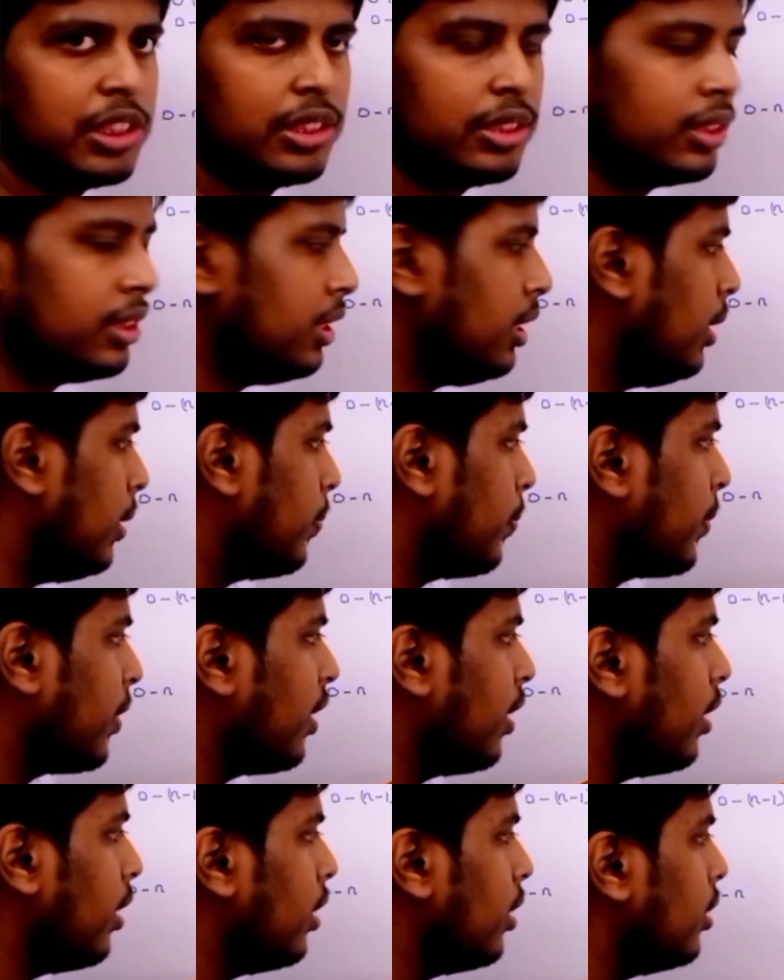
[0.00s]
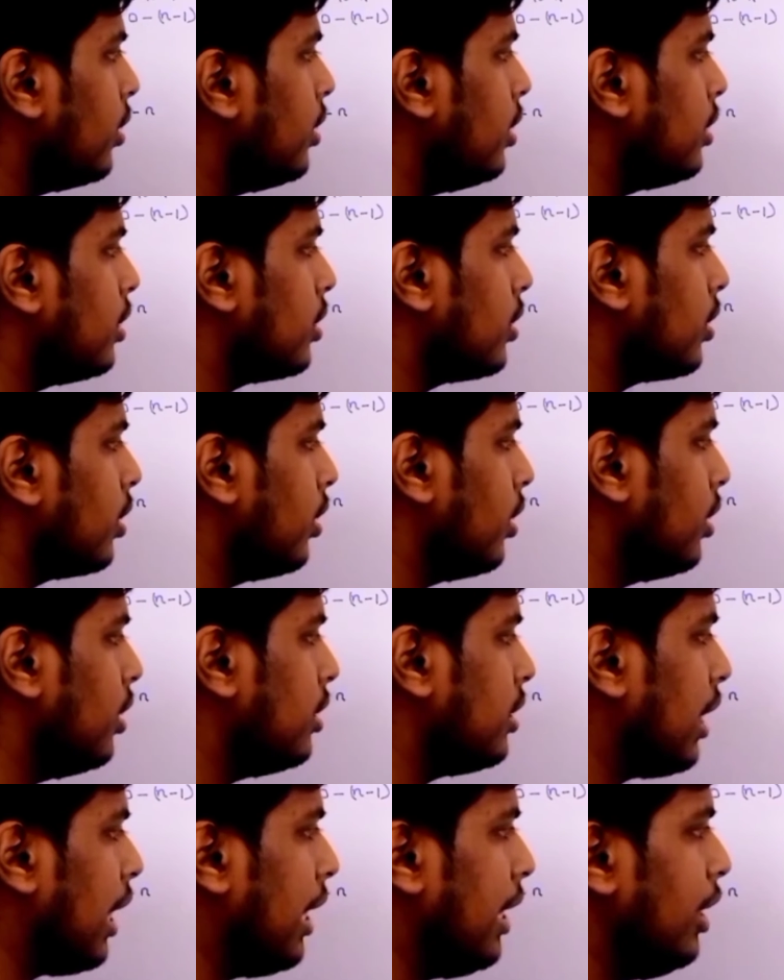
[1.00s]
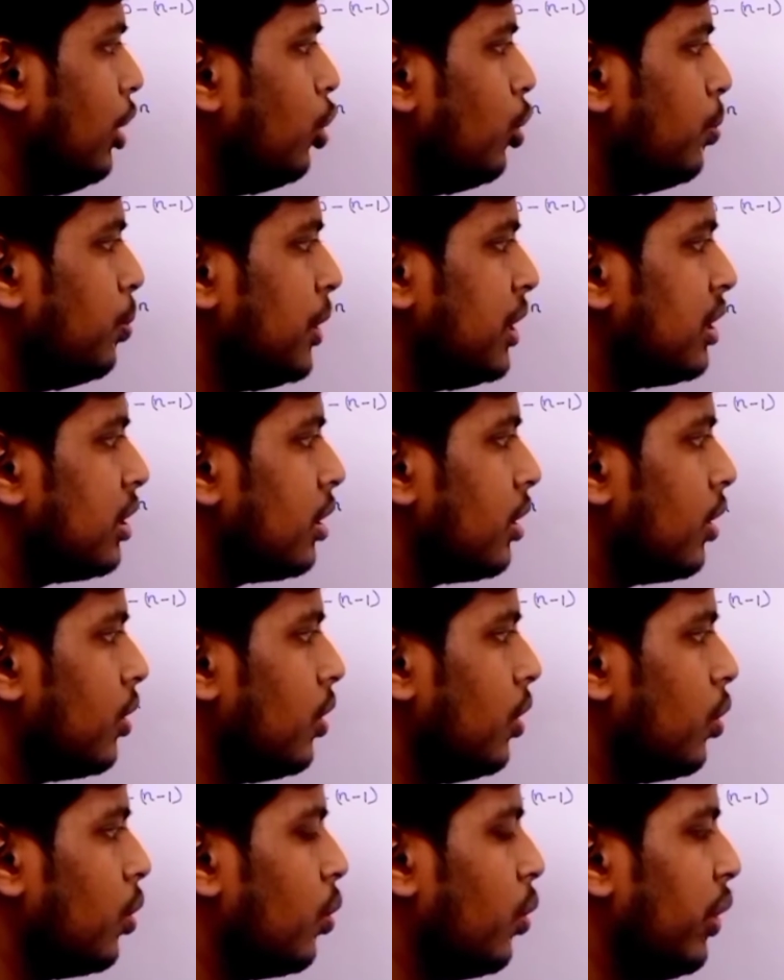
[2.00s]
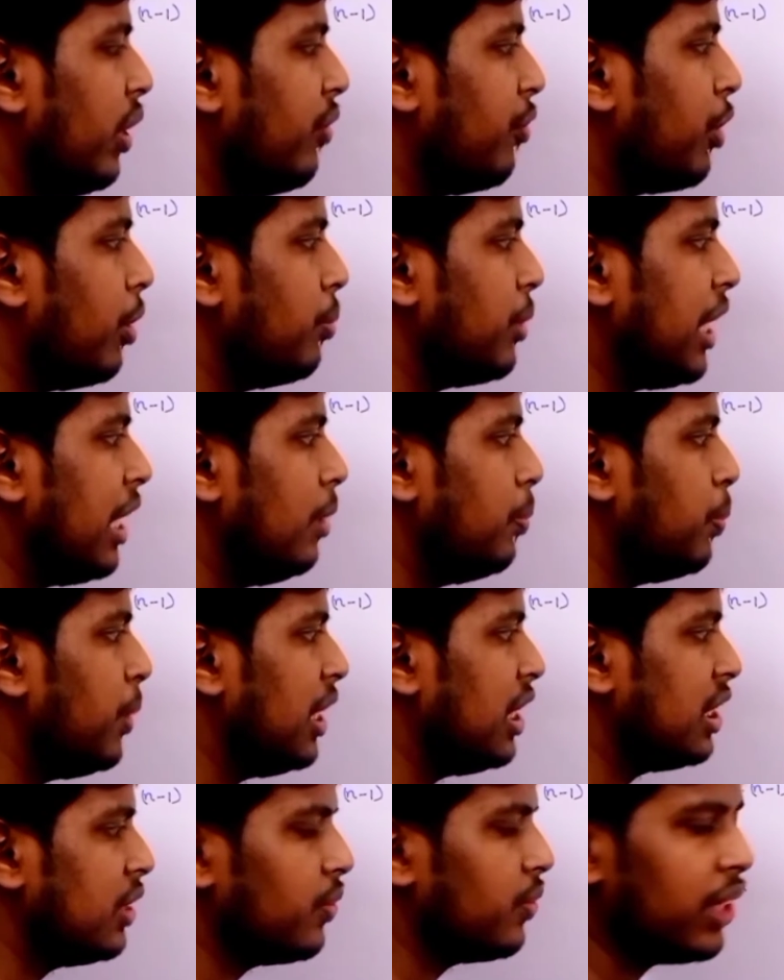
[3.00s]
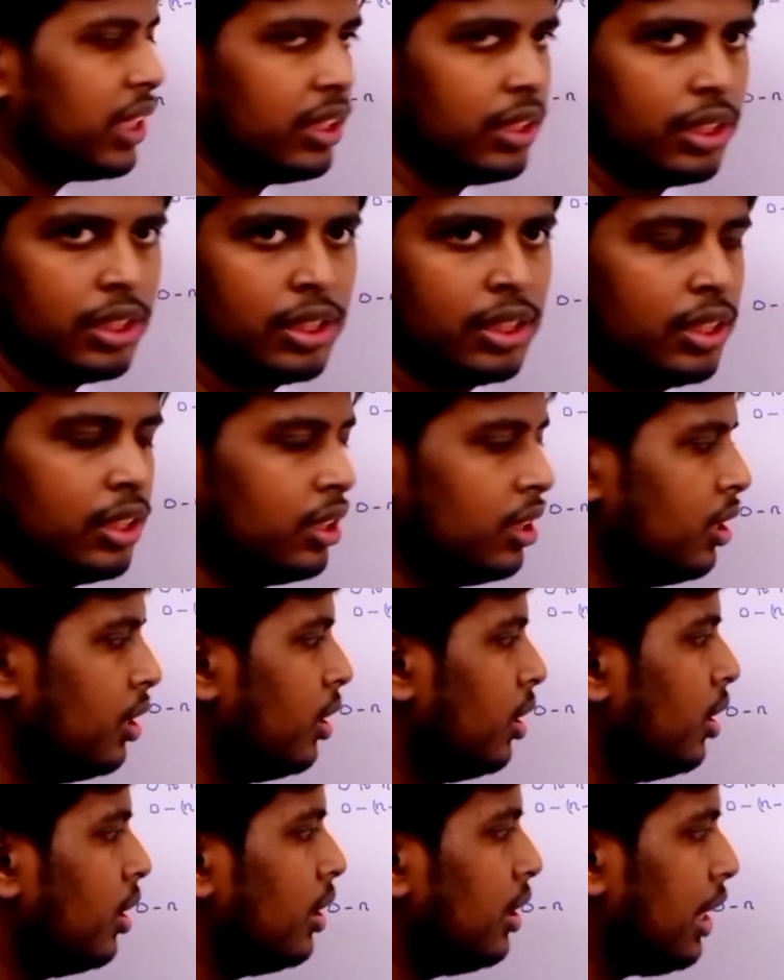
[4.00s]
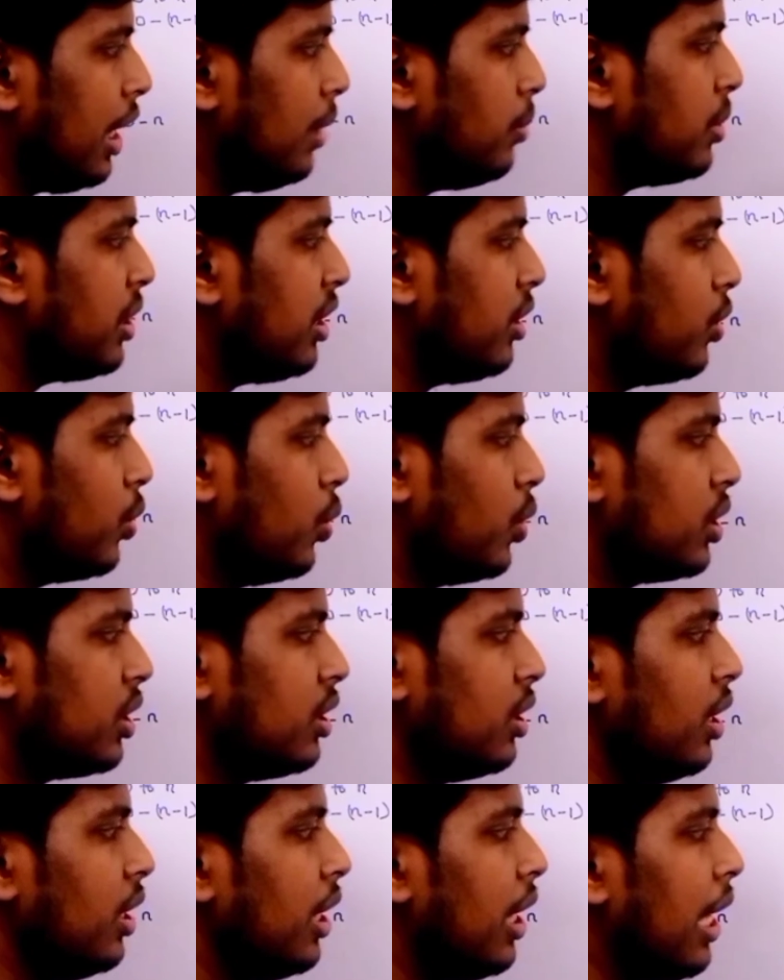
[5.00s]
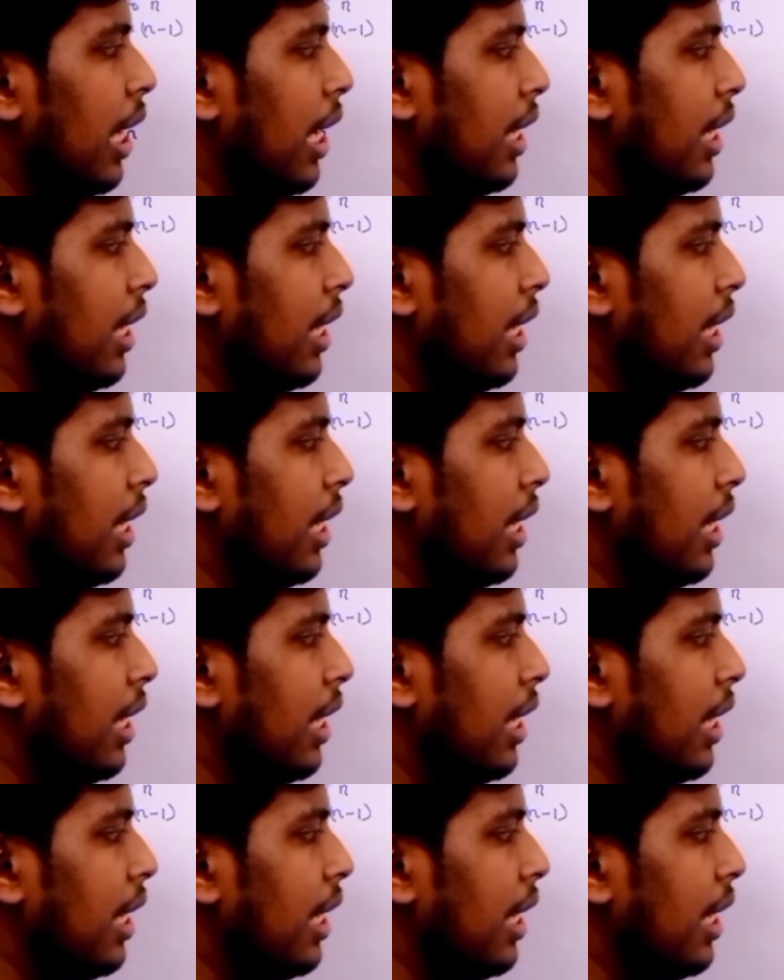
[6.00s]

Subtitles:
See, this I loop is going from n plus 1 times it goes.